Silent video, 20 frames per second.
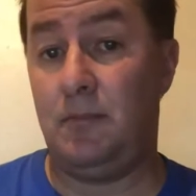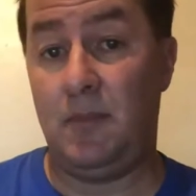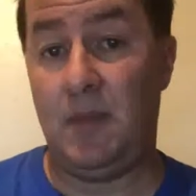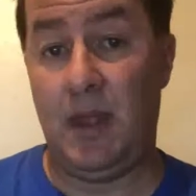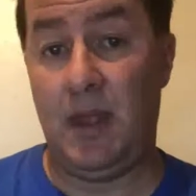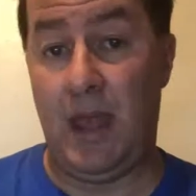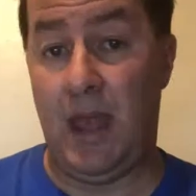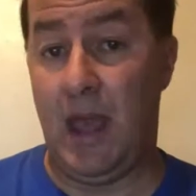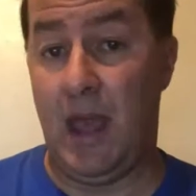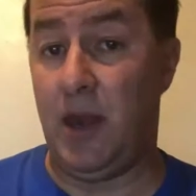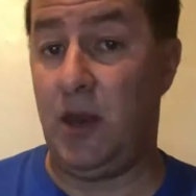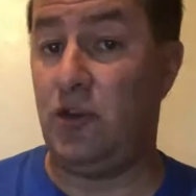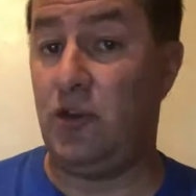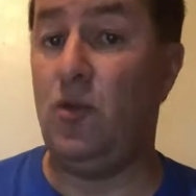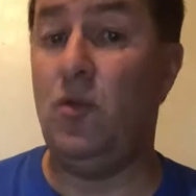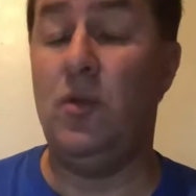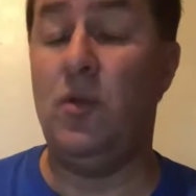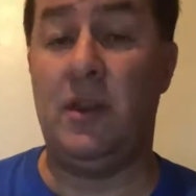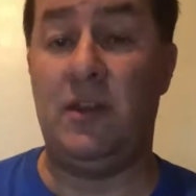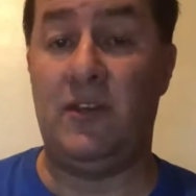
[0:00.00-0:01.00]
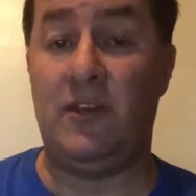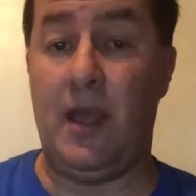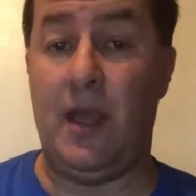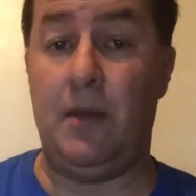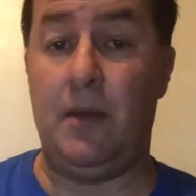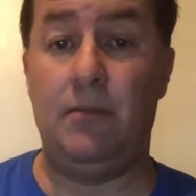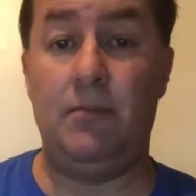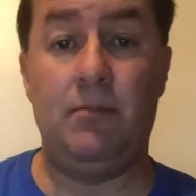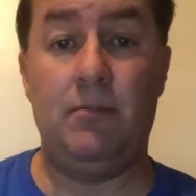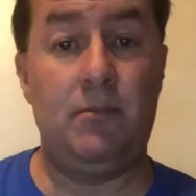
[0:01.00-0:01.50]
He had a tool in his
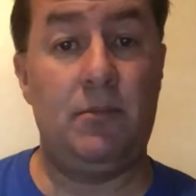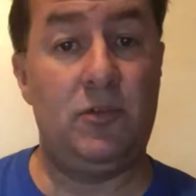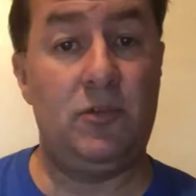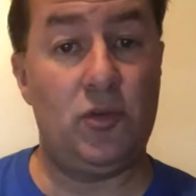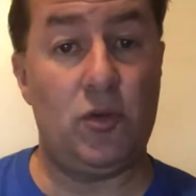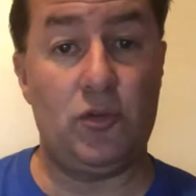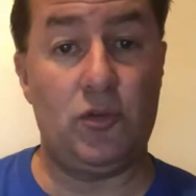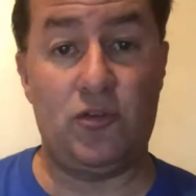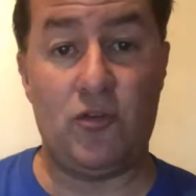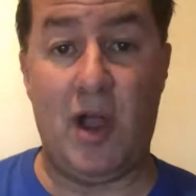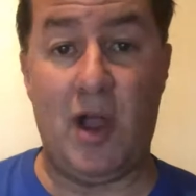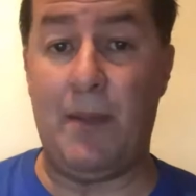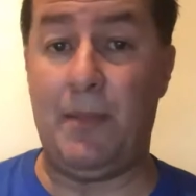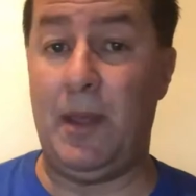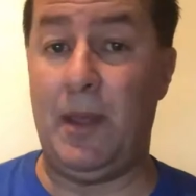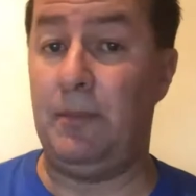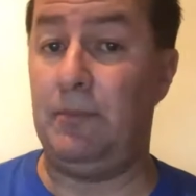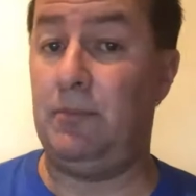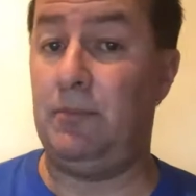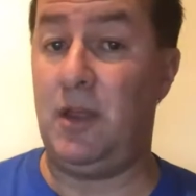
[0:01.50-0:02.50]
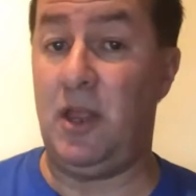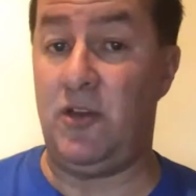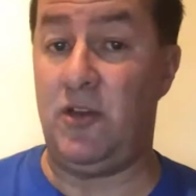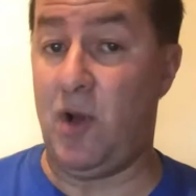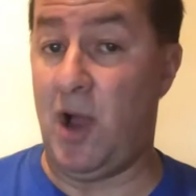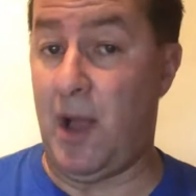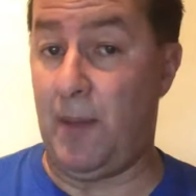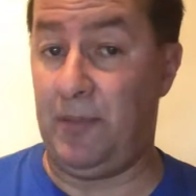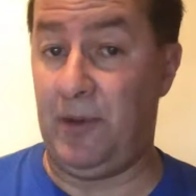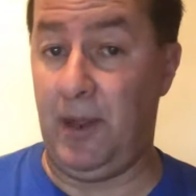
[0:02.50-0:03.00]
hand. He was told to drop it. He
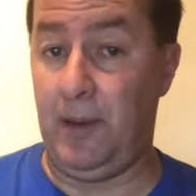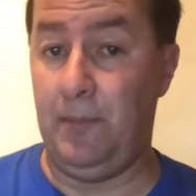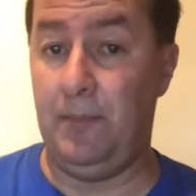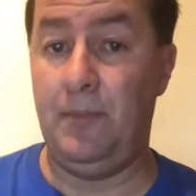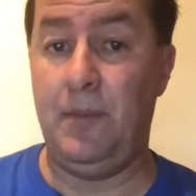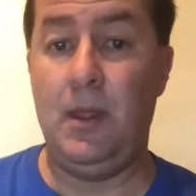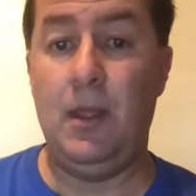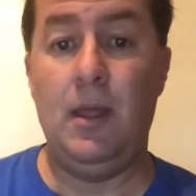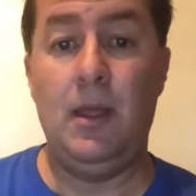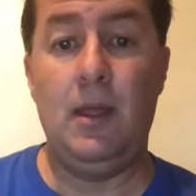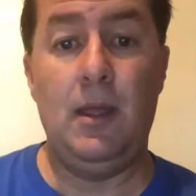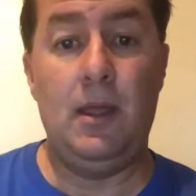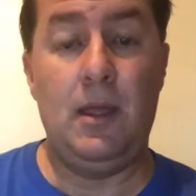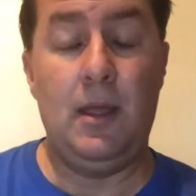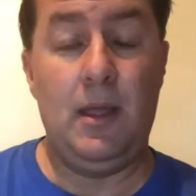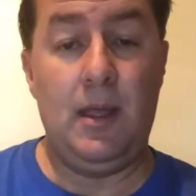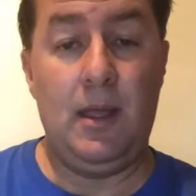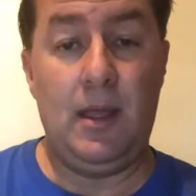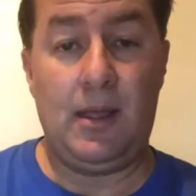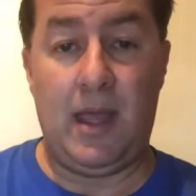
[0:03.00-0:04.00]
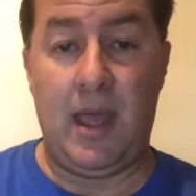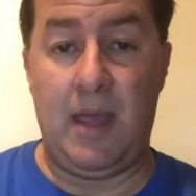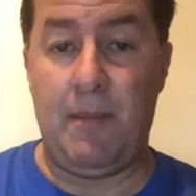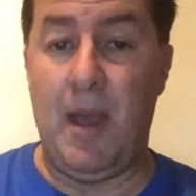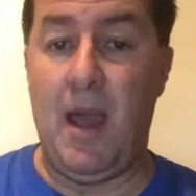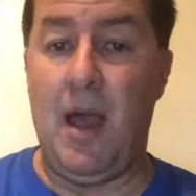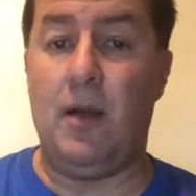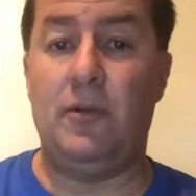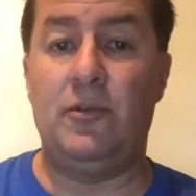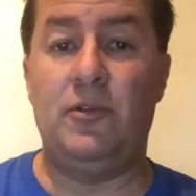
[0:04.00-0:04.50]
dropped it. Came
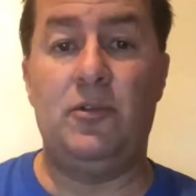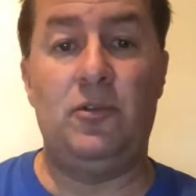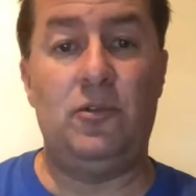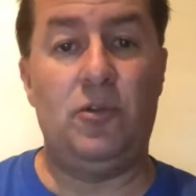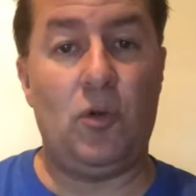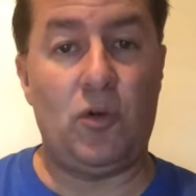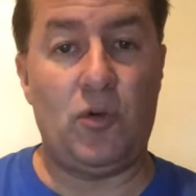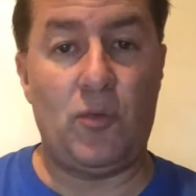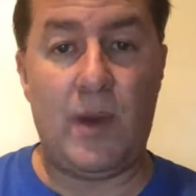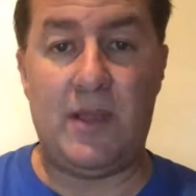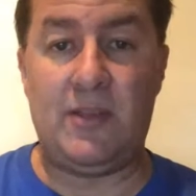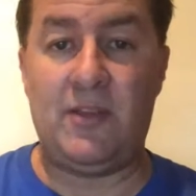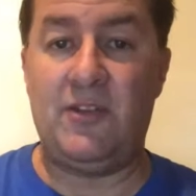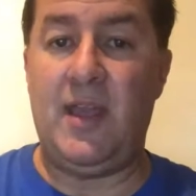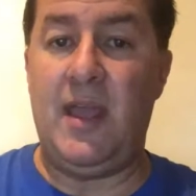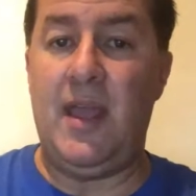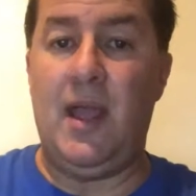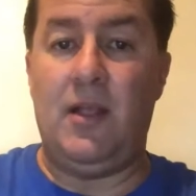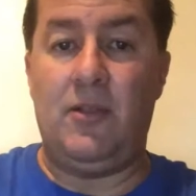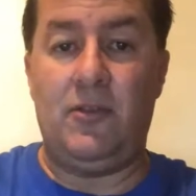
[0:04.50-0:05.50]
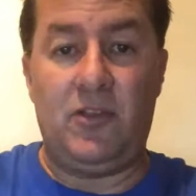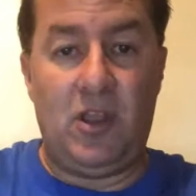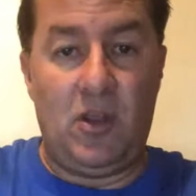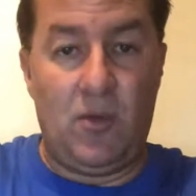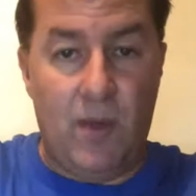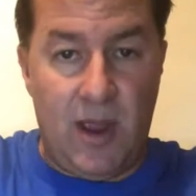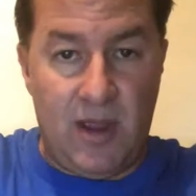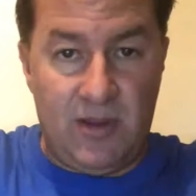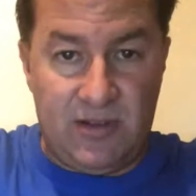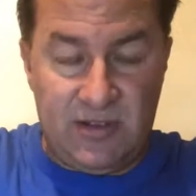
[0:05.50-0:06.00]
out, told to raise his hands. He
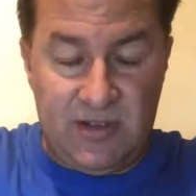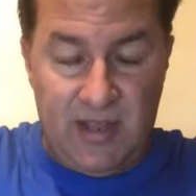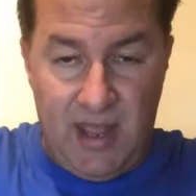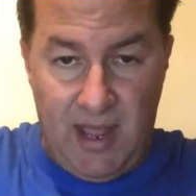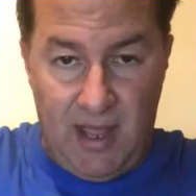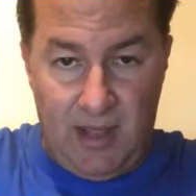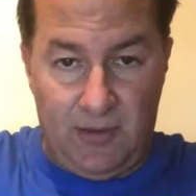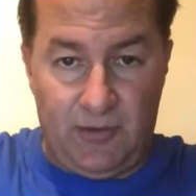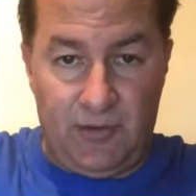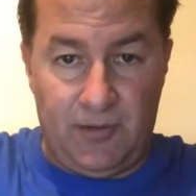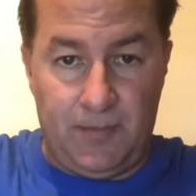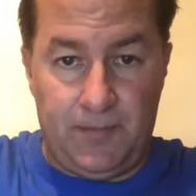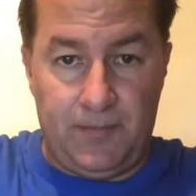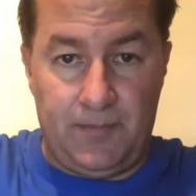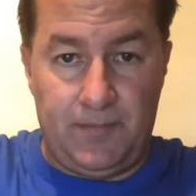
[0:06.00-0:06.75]
raised his hands.